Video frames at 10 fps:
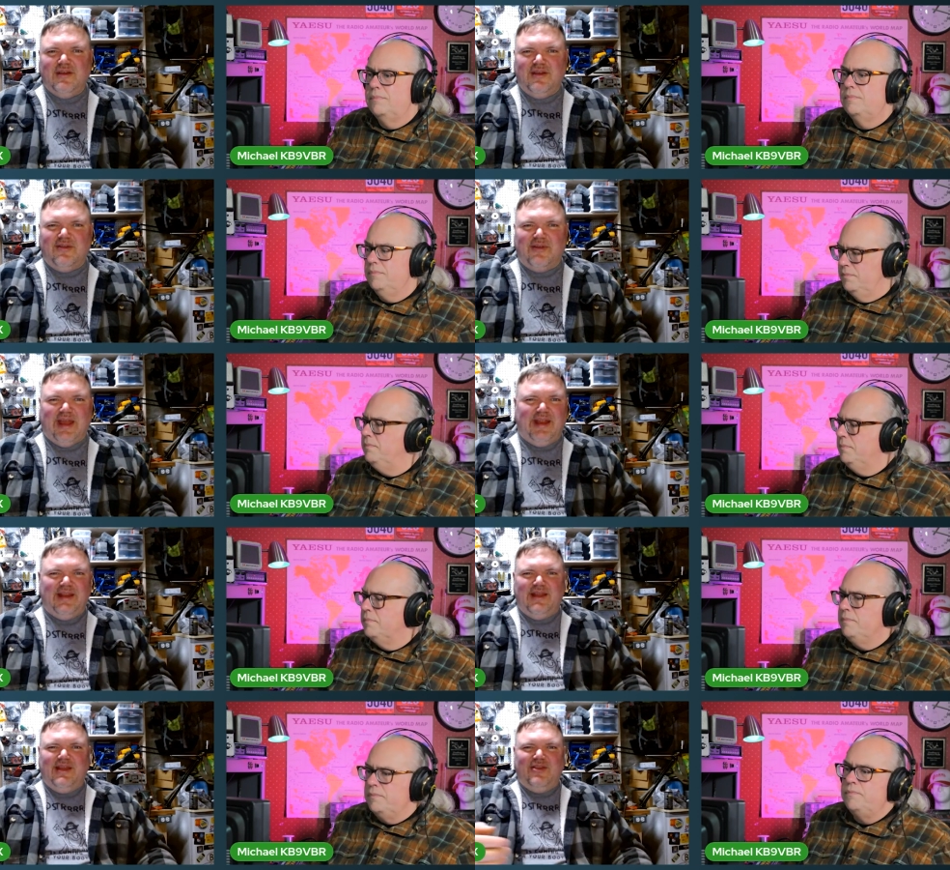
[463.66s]
Speaker 1: mm-hmm. right?
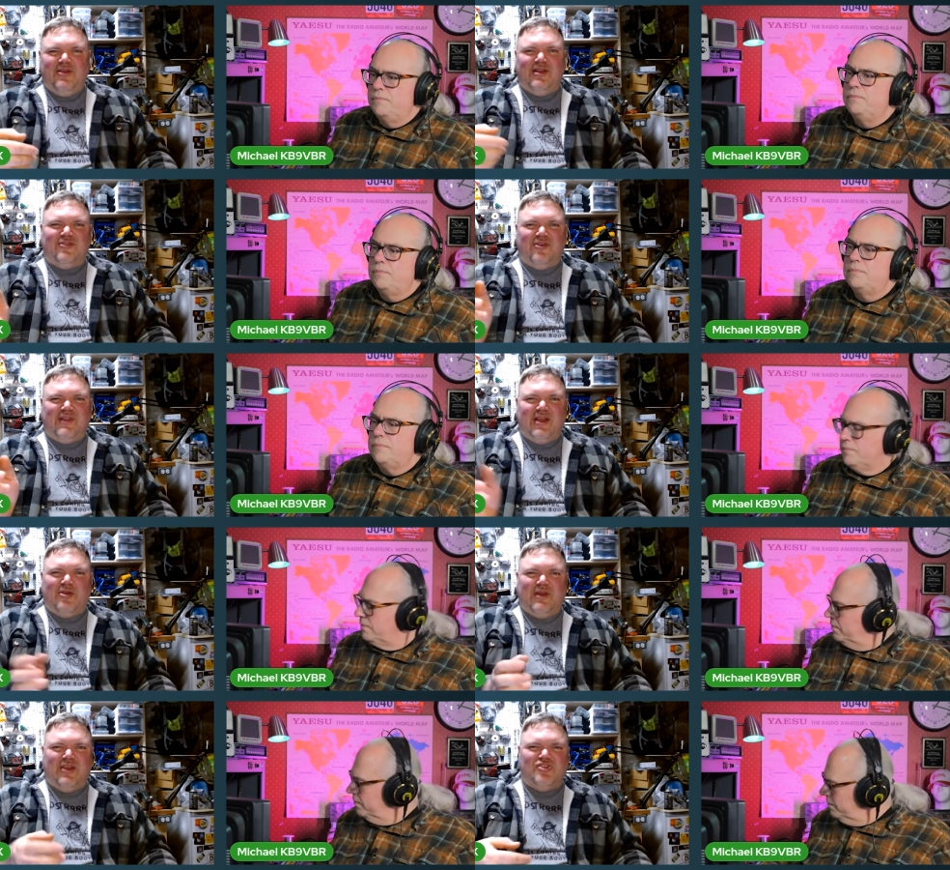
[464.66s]
You can turn that
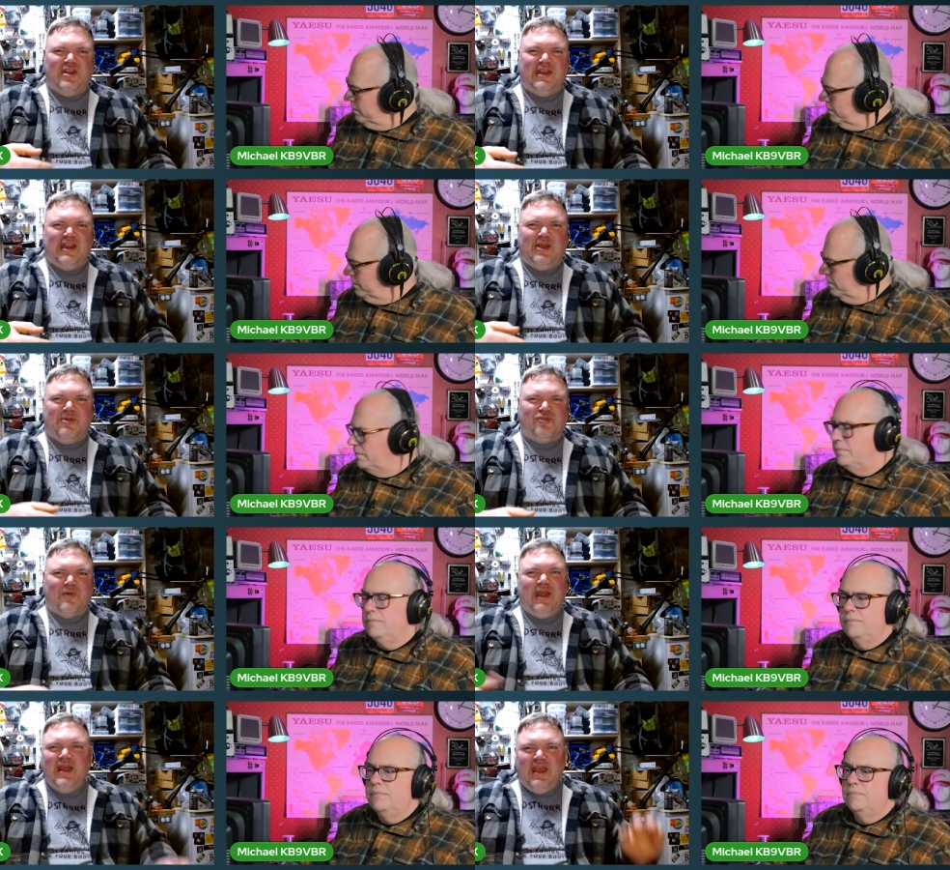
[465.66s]
cookie sheet any which
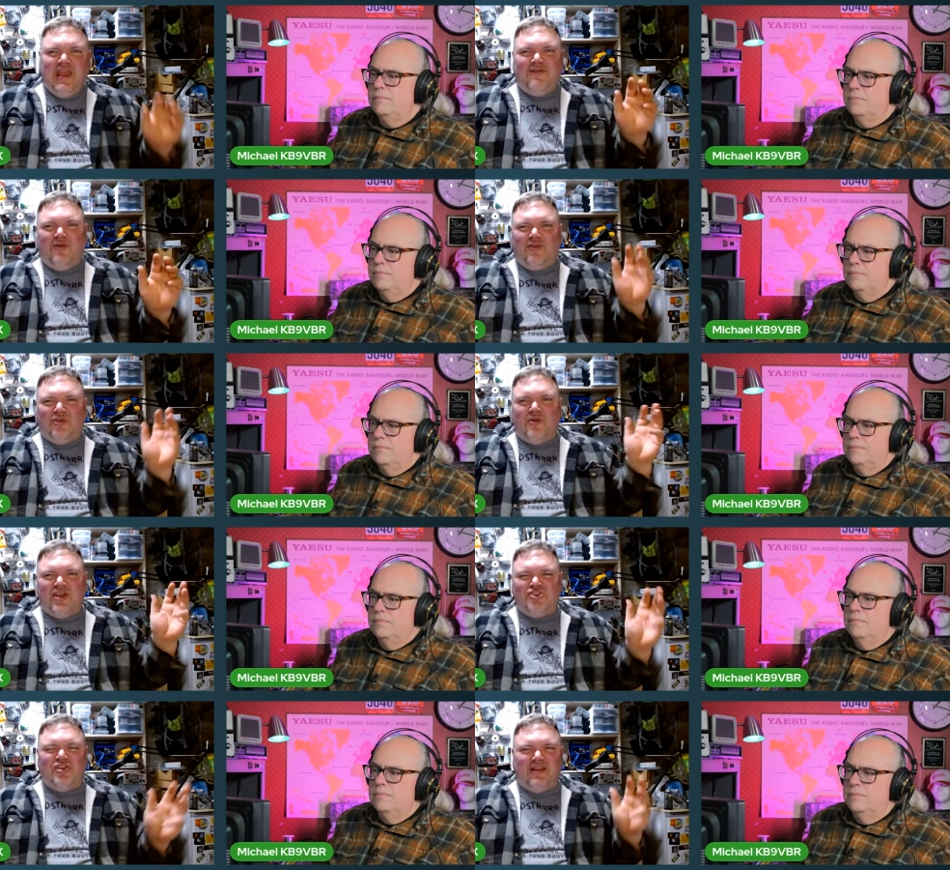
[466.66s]
way, even though the
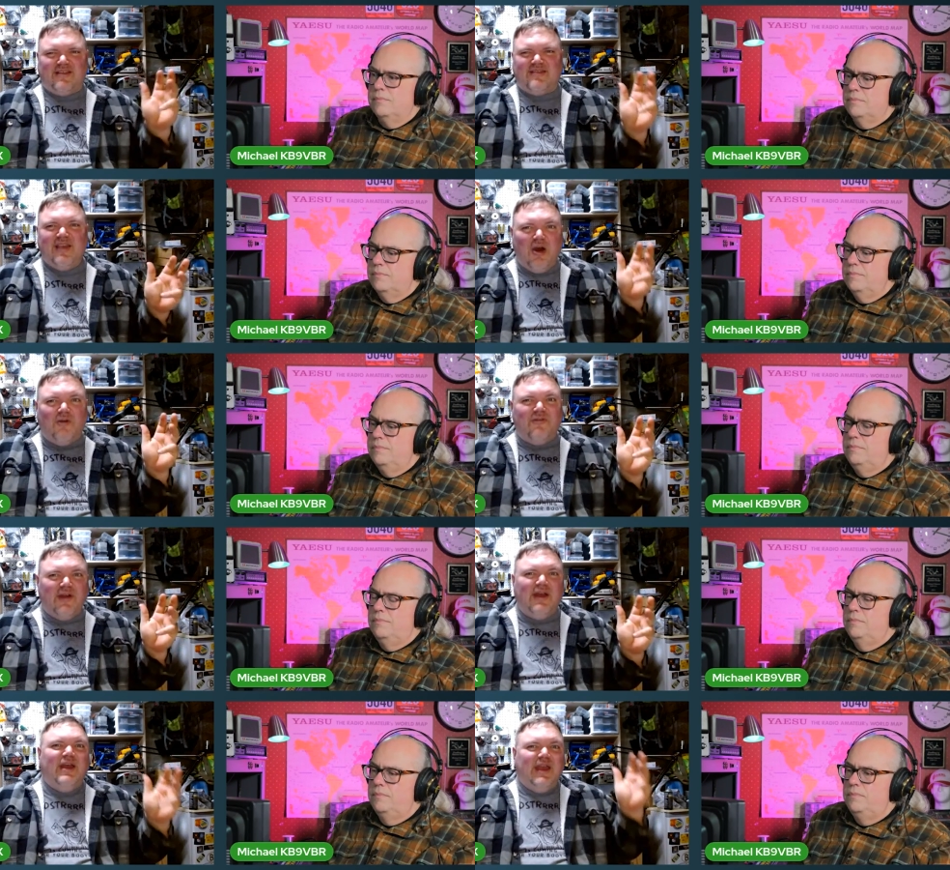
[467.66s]
cookie sheet itself
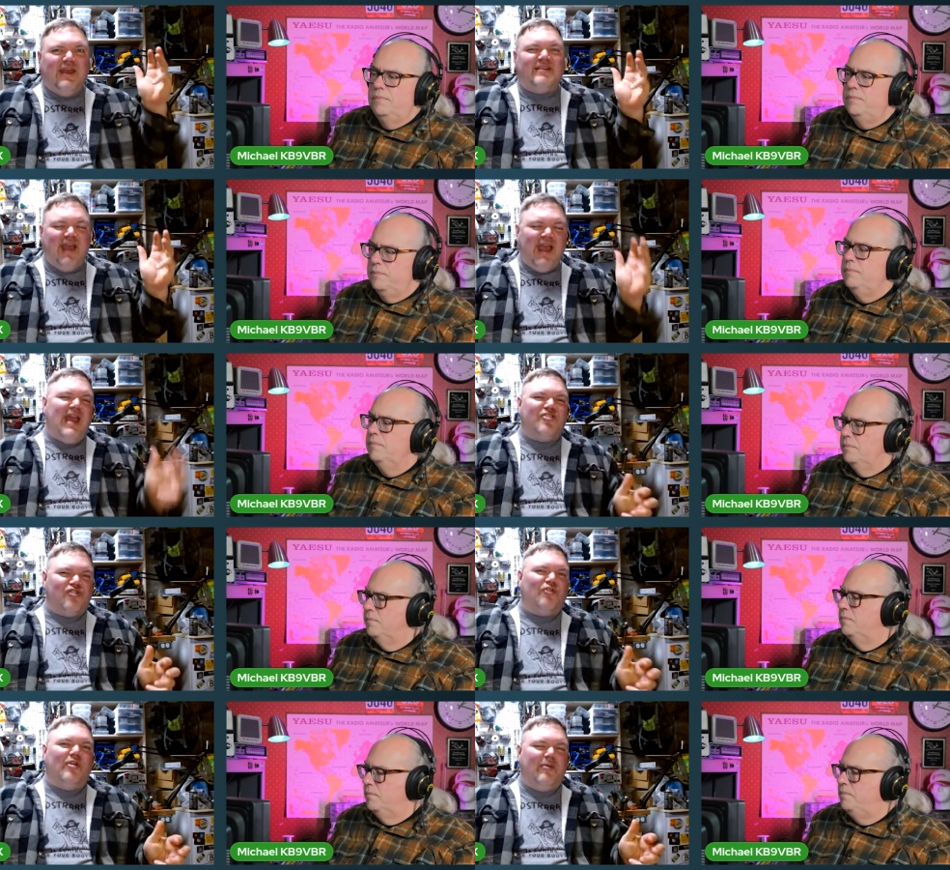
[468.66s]
is
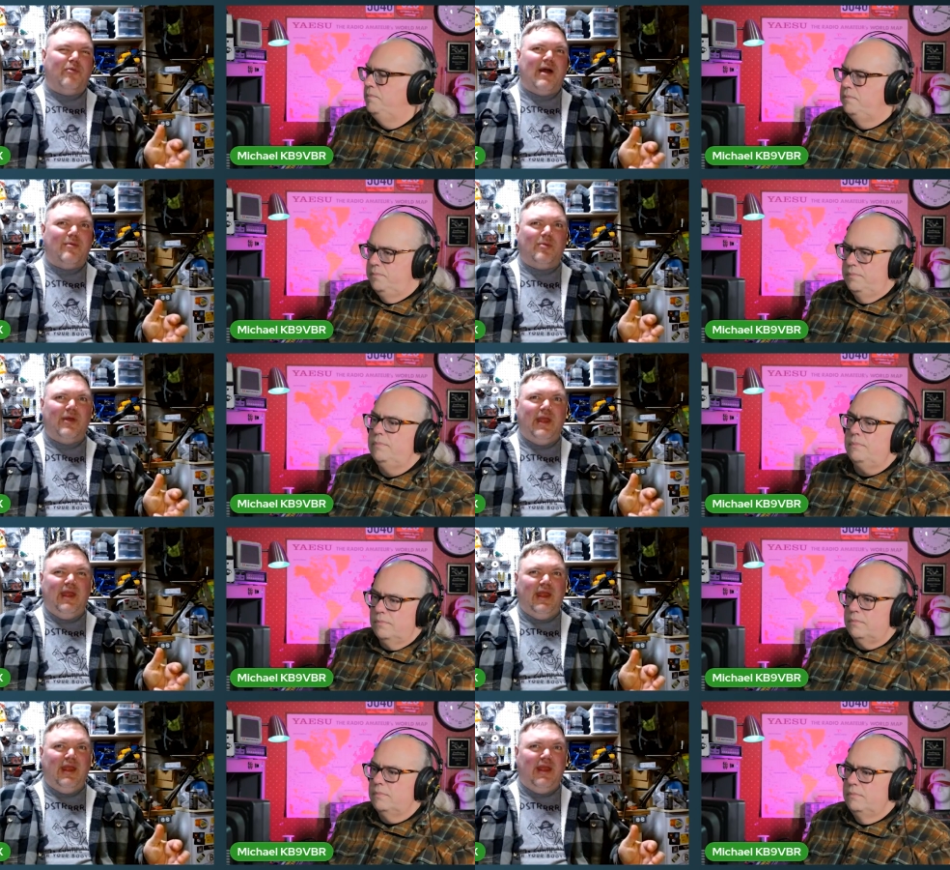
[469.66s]
actually probably
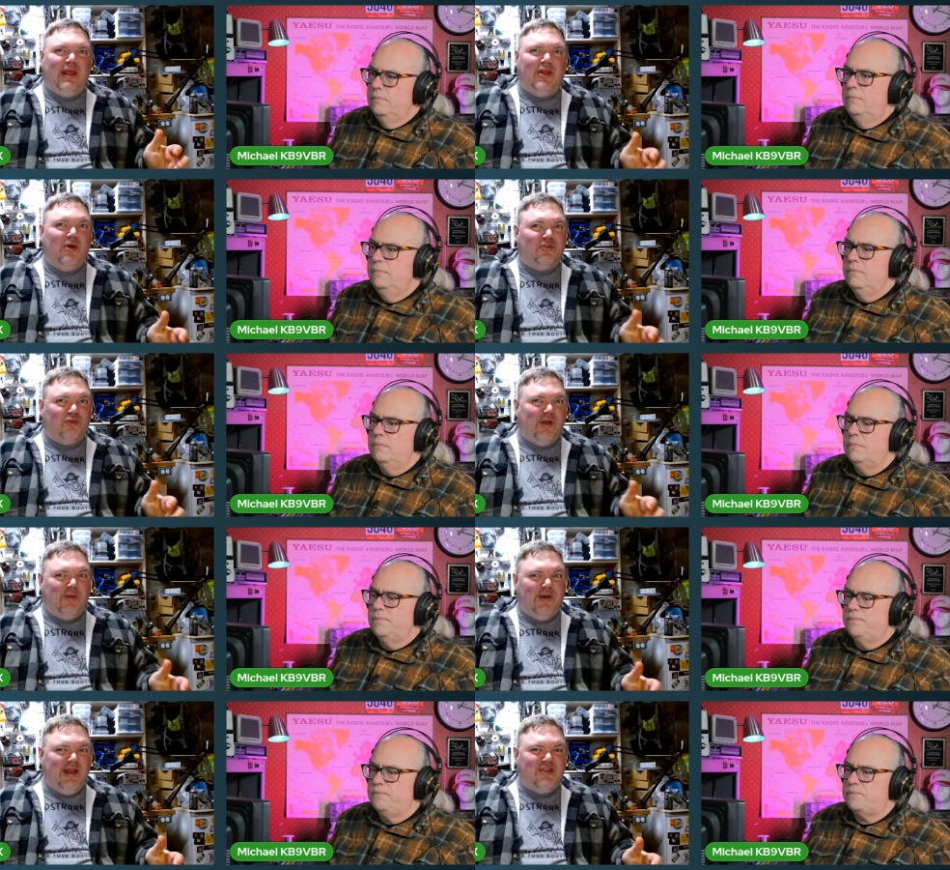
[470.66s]
you know
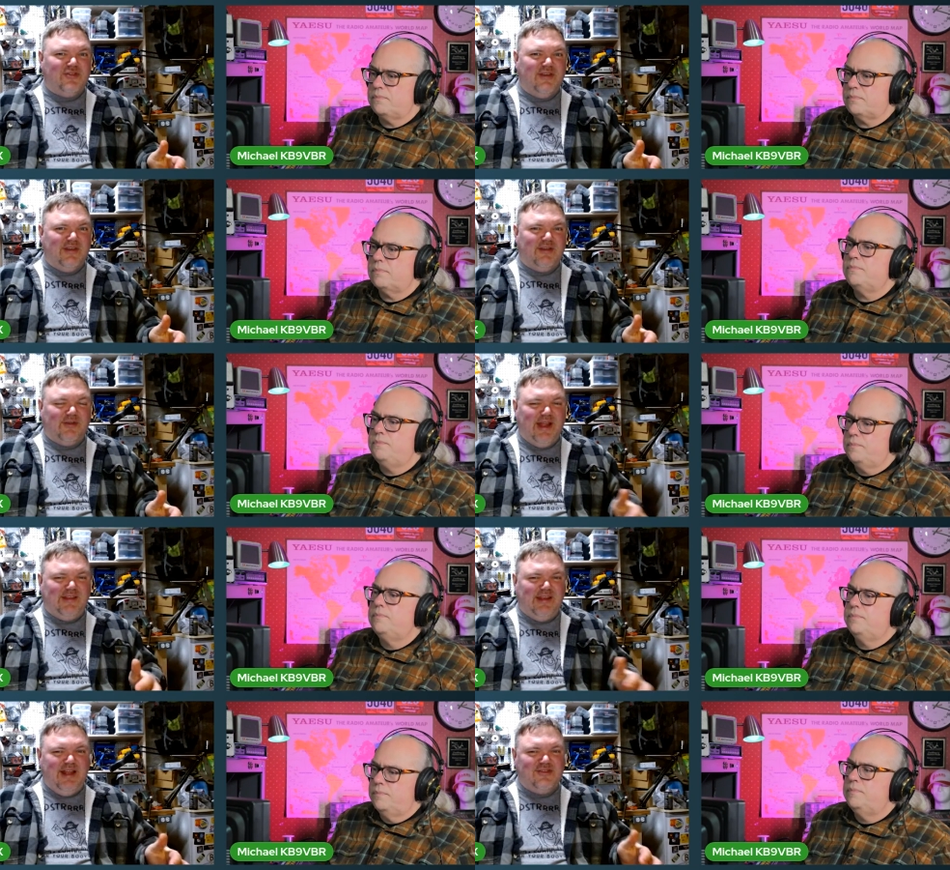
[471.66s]
21 inches or
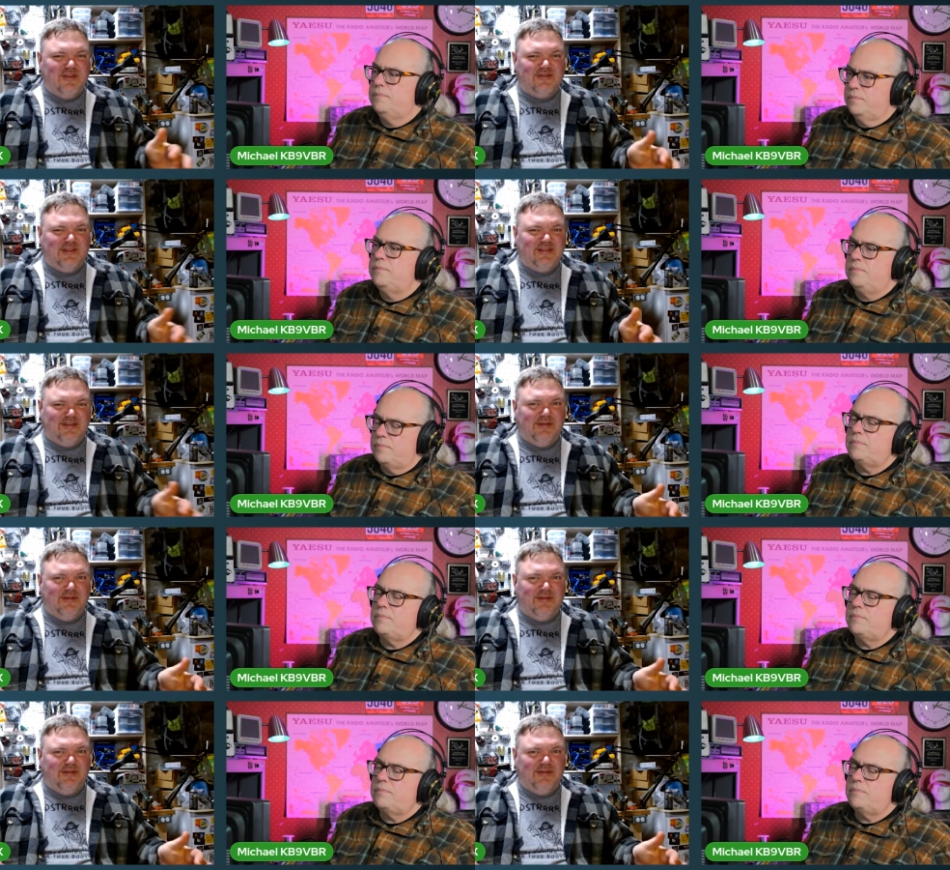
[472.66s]
19 inches. It's